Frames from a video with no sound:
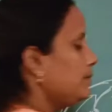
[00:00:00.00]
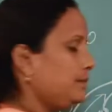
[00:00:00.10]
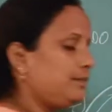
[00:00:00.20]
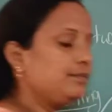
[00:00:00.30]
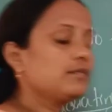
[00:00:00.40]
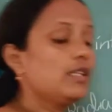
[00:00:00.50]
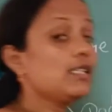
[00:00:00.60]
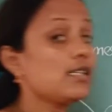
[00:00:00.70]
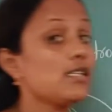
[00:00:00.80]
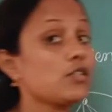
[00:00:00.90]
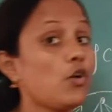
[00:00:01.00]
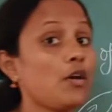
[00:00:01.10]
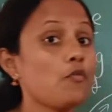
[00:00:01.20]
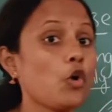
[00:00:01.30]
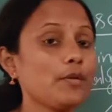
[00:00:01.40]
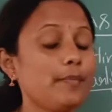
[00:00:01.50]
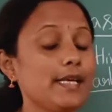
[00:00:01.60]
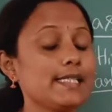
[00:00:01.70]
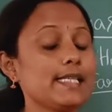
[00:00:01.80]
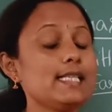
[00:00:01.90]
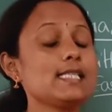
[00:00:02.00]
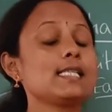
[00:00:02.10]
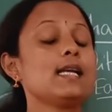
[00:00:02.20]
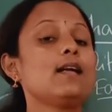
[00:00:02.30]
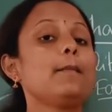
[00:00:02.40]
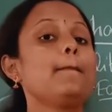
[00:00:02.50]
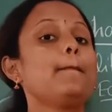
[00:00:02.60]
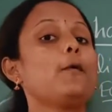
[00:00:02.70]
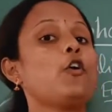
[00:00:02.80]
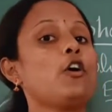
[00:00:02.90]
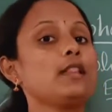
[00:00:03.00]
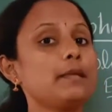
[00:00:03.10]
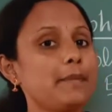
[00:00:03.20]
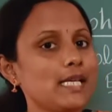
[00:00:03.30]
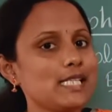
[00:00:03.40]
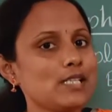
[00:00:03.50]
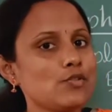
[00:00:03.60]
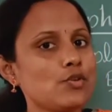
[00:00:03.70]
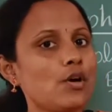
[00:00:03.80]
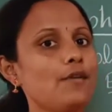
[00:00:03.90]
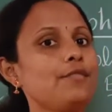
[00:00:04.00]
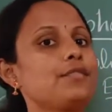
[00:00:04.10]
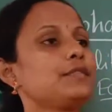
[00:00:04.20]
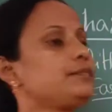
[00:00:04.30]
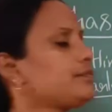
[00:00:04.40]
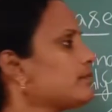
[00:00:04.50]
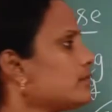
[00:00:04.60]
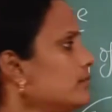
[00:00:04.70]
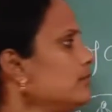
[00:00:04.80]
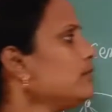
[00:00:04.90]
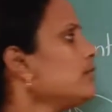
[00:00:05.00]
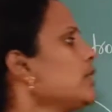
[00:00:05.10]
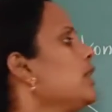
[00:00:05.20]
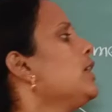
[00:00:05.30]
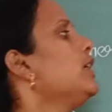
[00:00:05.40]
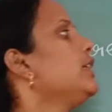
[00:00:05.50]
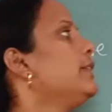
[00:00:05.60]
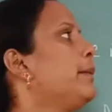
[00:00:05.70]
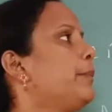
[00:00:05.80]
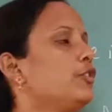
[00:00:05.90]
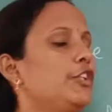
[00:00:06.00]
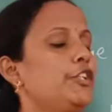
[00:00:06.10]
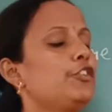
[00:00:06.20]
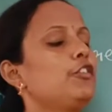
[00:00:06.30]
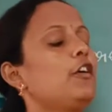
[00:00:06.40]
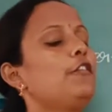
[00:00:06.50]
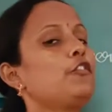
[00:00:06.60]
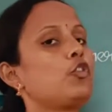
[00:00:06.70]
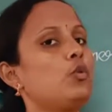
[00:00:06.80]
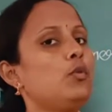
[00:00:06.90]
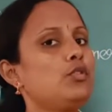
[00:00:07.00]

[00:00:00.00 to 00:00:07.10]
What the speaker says: This is on what basis? On the basis of the position of